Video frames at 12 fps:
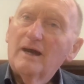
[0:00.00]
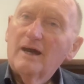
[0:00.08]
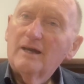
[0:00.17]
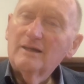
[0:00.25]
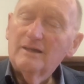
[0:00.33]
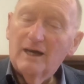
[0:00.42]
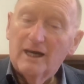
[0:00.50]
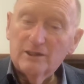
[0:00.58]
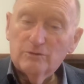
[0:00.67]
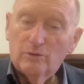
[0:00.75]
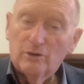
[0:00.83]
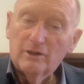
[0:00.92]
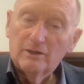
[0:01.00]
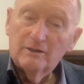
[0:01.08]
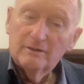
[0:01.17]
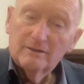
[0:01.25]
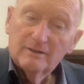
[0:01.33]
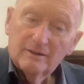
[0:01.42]
And that's what
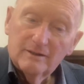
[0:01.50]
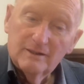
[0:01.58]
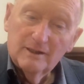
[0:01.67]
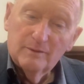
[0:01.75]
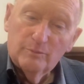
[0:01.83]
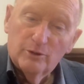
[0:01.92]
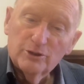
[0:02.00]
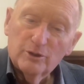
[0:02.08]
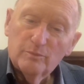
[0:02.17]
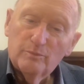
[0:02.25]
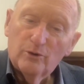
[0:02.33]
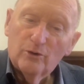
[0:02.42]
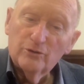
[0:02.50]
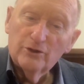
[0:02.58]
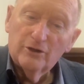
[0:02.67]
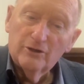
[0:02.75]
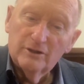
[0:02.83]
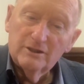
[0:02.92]
the Apostle Paul, you
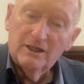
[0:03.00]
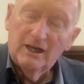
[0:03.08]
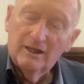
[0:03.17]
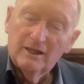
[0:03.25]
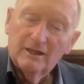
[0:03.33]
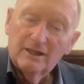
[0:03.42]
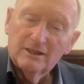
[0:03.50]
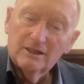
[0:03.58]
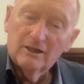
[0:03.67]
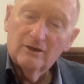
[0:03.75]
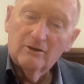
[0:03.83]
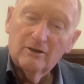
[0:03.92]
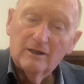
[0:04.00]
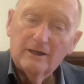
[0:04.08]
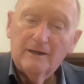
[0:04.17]
could see that this little